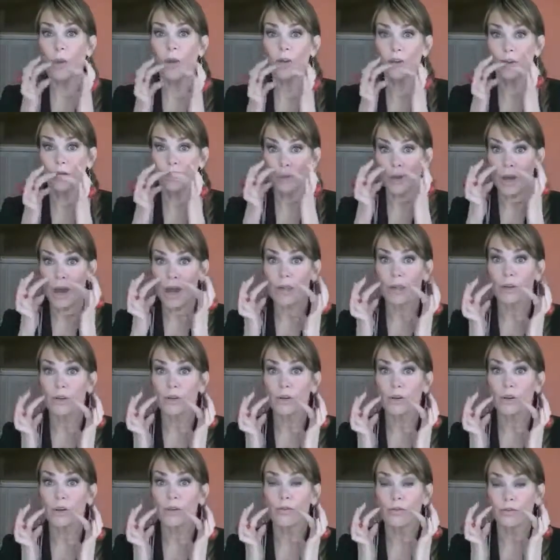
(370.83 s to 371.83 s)
when you've got
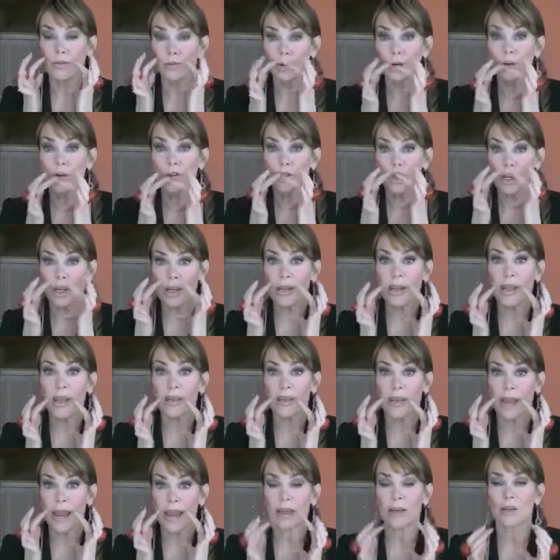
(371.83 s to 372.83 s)
your virgin,
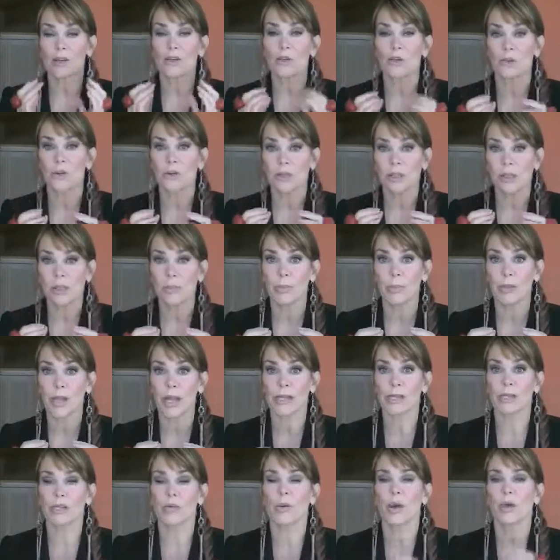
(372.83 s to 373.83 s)
natural lip
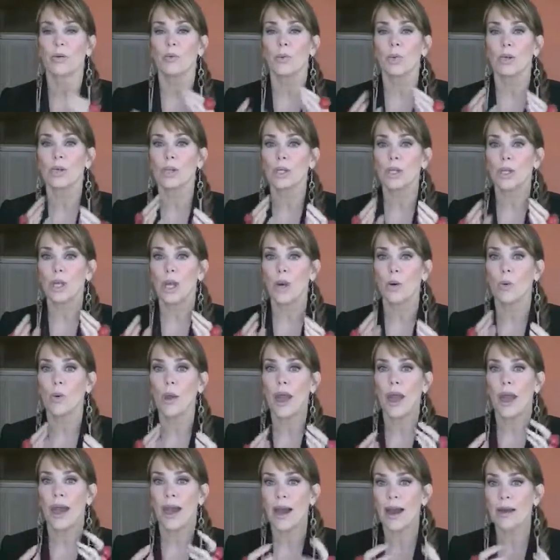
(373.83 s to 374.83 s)
line, so I really know
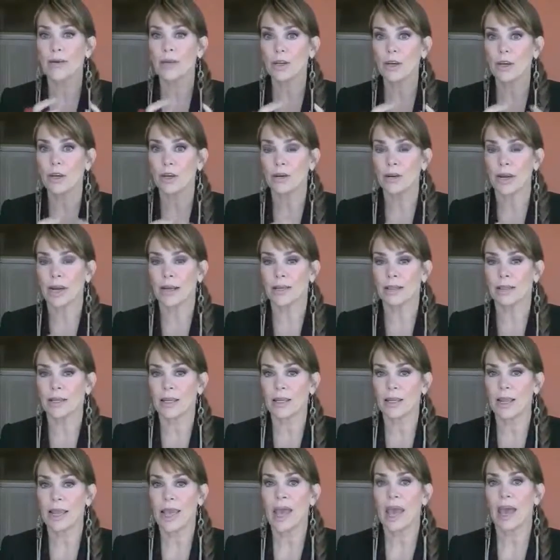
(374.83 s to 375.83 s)
how to correct
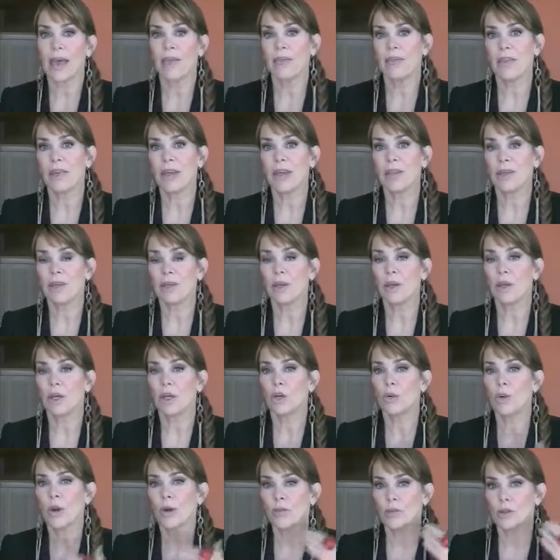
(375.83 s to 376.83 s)
it, and then
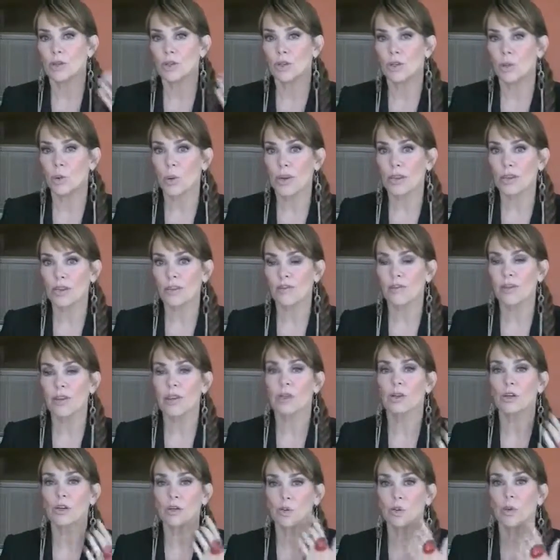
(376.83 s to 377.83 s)
whoever's doing the
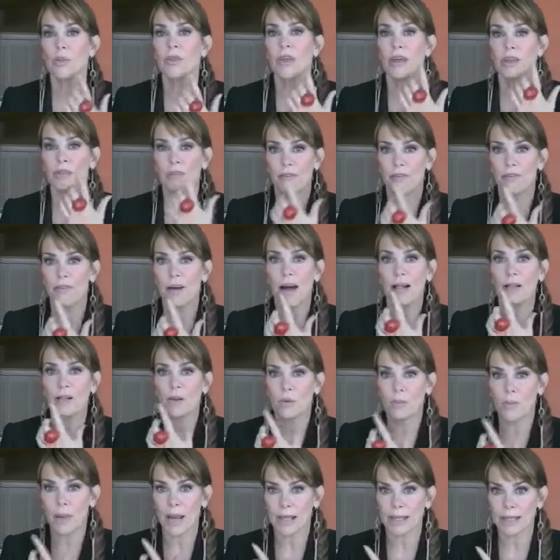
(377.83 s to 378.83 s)
fillers would then
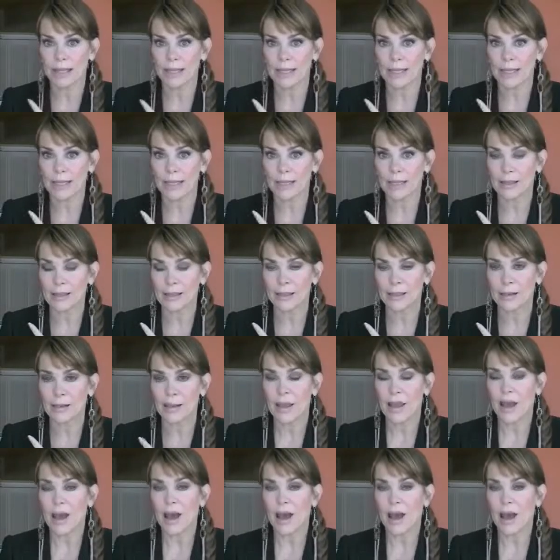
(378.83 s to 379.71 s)
follow my lead.